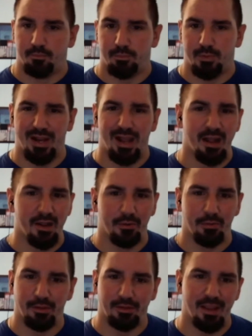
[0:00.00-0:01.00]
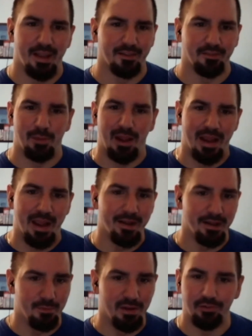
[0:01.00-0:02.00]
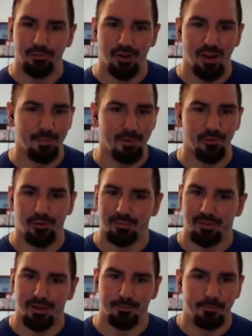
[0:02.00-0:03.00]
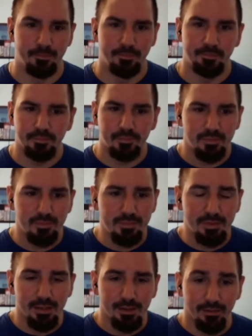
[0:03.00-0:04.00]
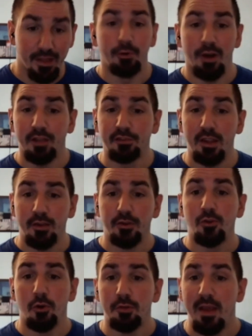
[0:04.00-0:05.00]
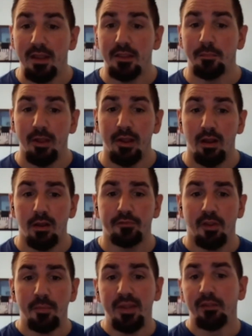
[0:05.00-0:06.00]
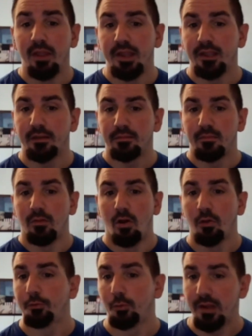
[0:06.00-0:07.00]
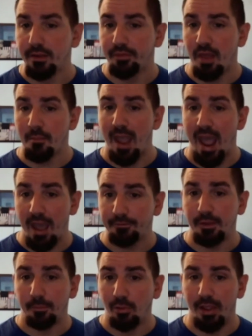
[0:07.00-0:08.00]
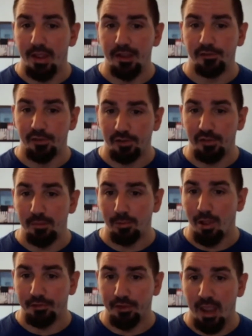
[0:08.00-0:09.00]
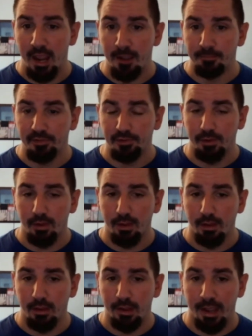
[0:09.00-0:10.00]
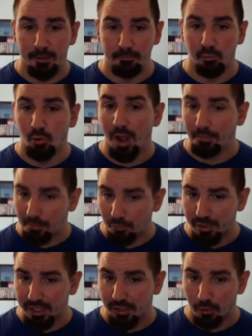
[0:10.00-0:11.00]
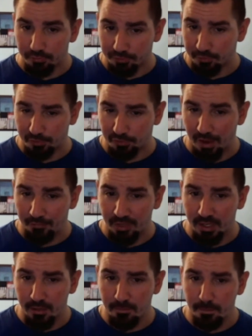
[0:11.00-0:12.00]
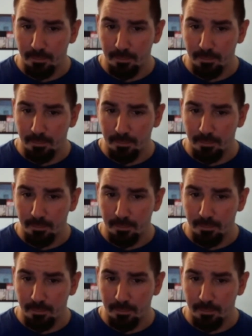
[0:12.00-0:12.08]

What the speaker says: But I don't think that's by any means a championship team. Like when I say could make the playoffs, I mean like all three of them have to play 60 plus games and probably closer to 70.